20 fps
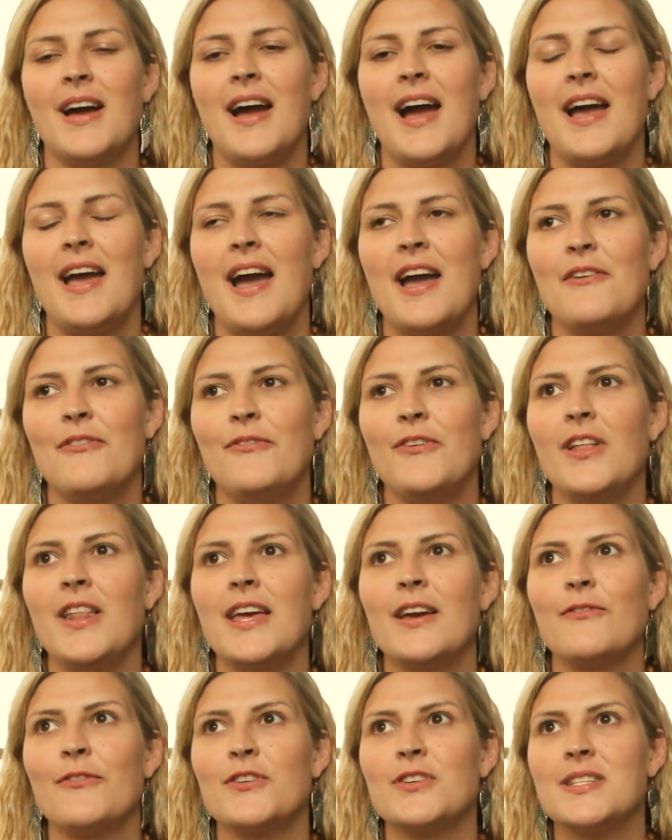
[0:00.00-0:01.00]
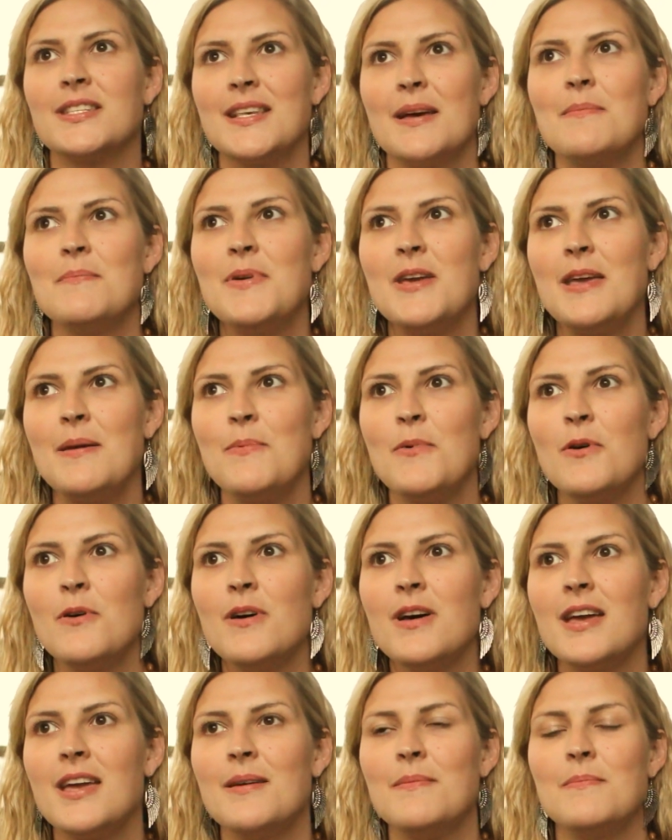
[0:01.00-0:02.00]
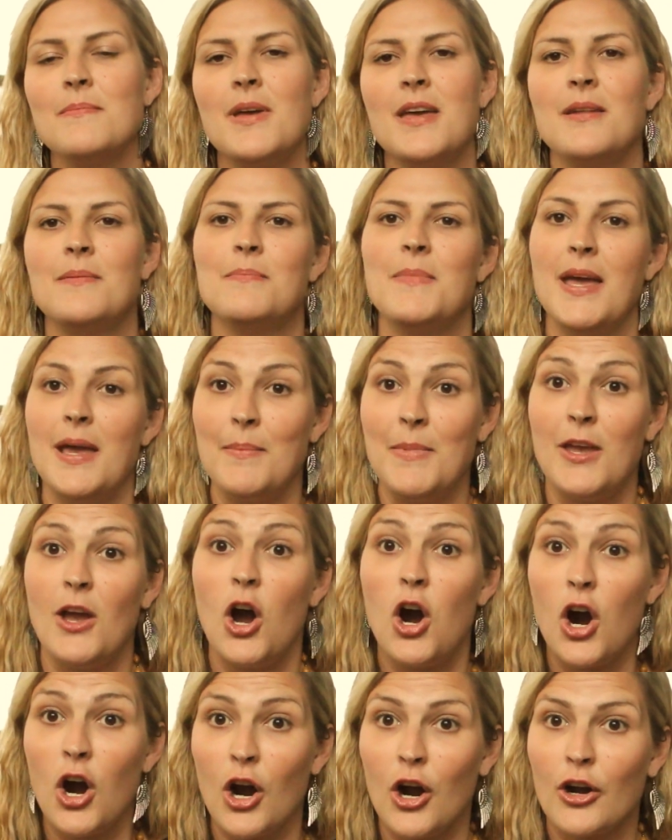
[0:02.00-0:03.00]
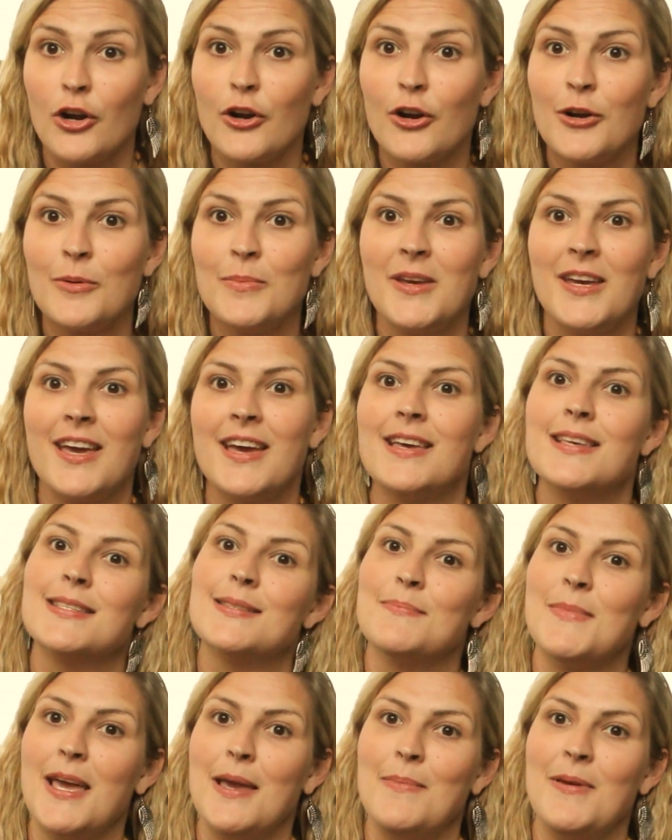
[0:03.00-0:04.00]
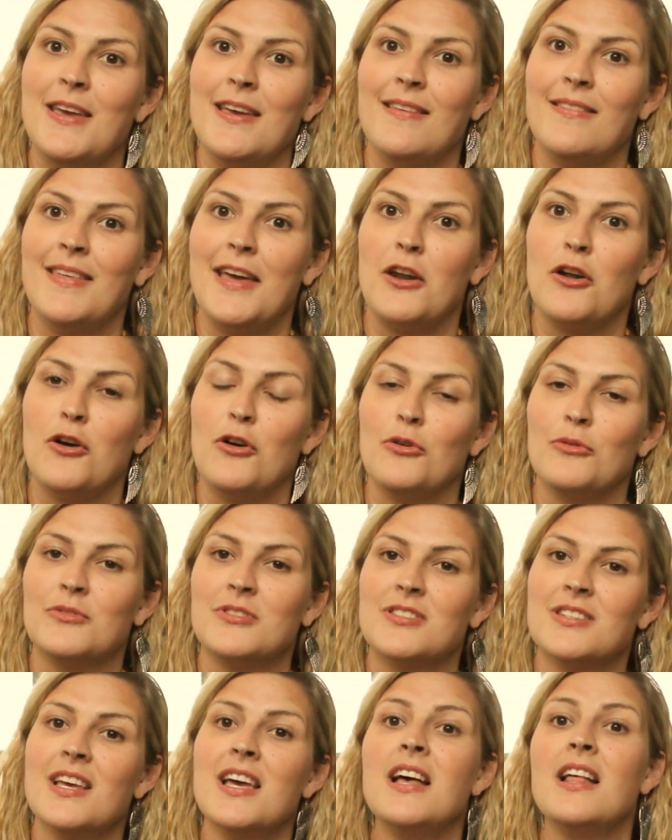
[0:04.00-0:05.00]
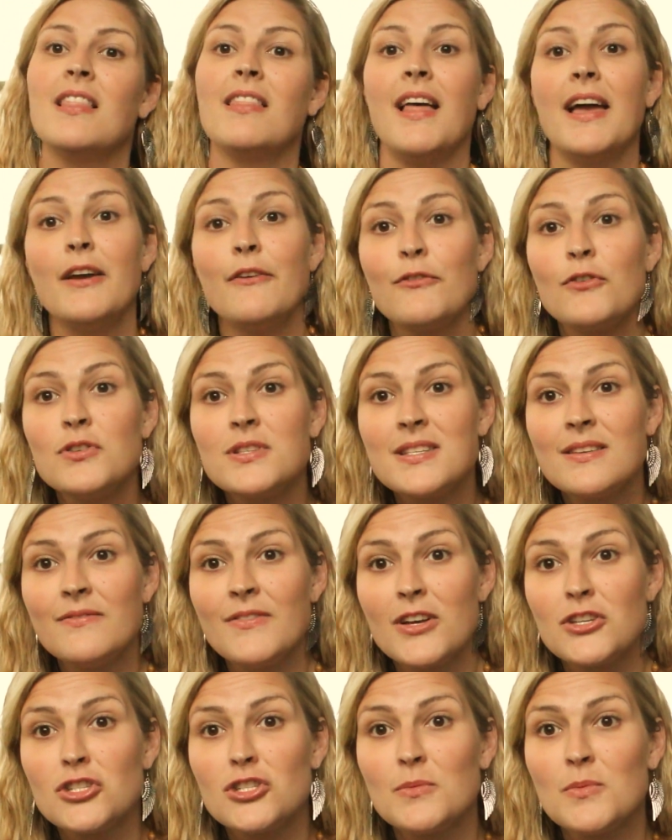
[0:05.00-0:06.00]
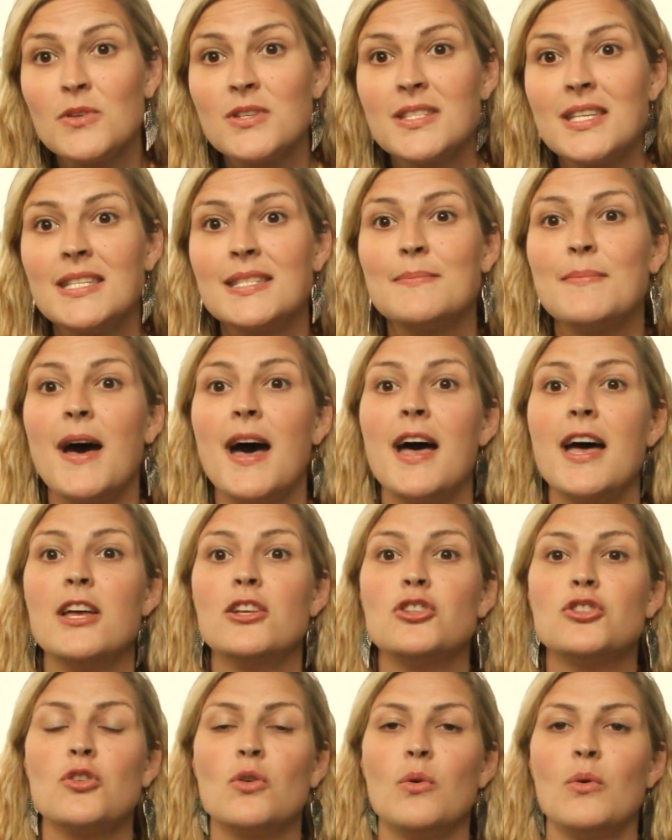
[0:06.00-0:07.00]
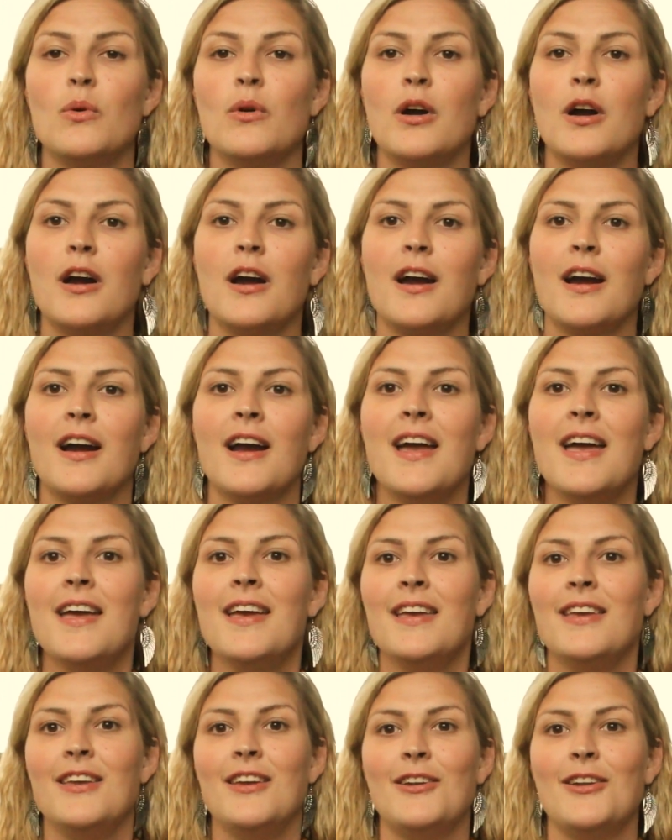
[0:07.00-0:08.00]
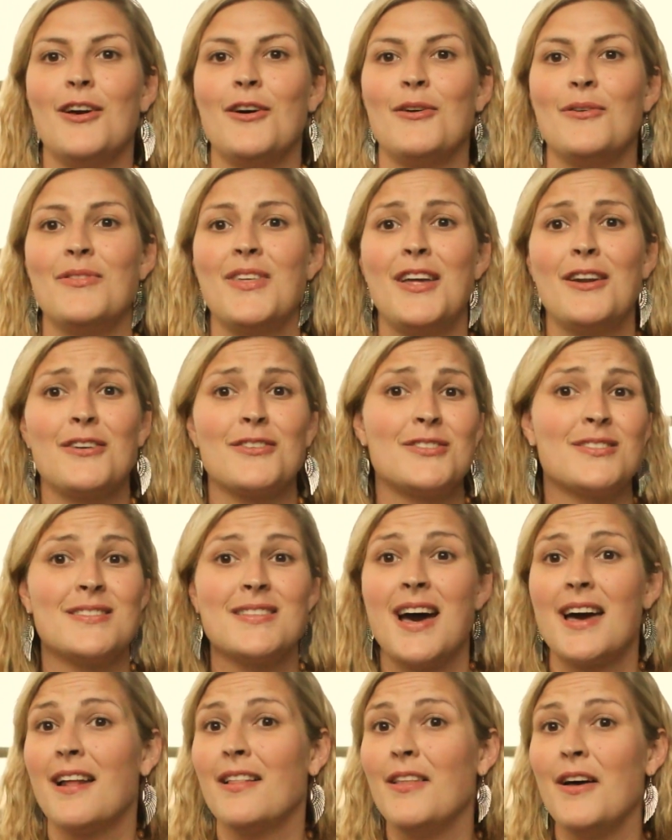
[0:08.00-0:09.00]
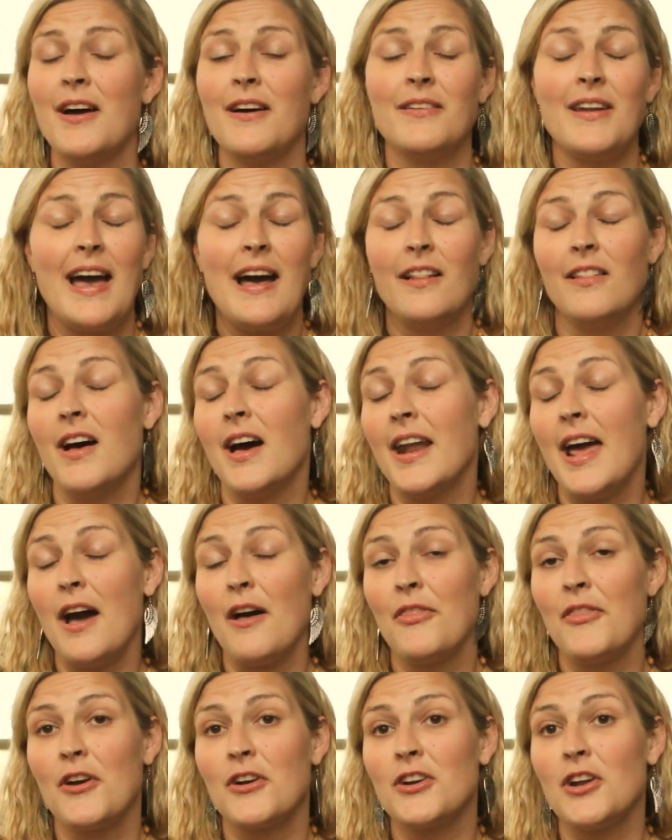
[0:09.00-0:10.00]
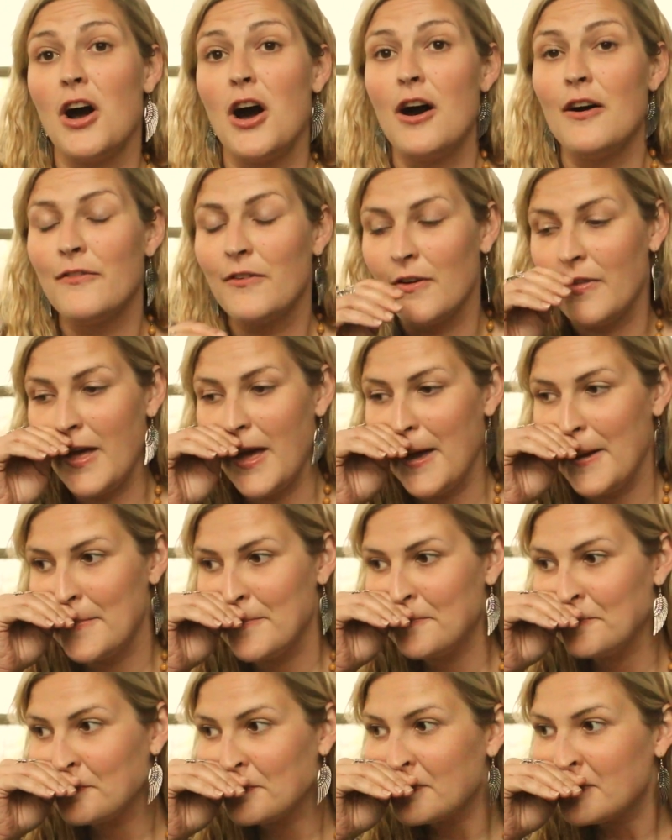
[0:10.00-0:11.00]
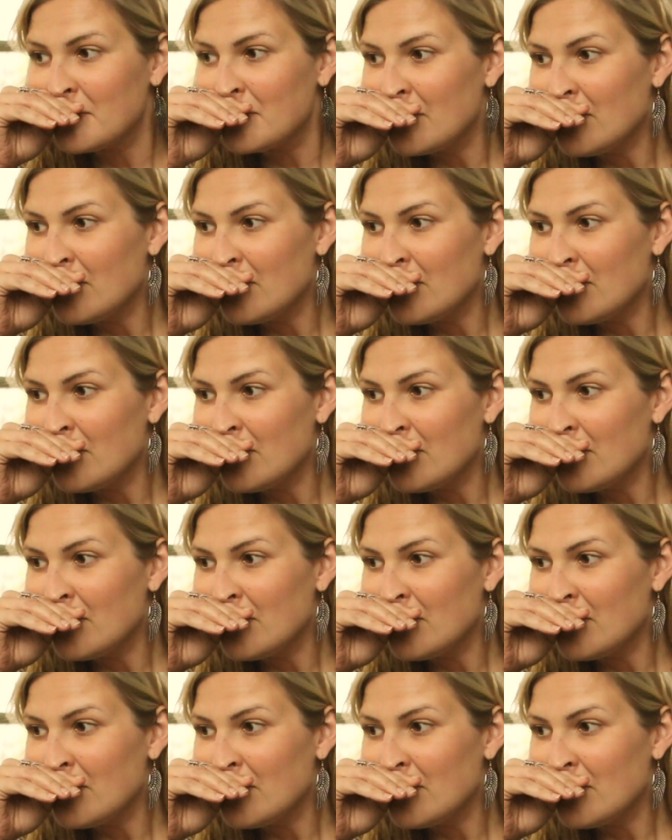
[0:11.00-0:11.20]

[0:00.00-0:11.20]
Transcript: I feel like for some people it may be harder because maybe they don't like fruits and vegetables as much, or there's not a lot out there to offer them.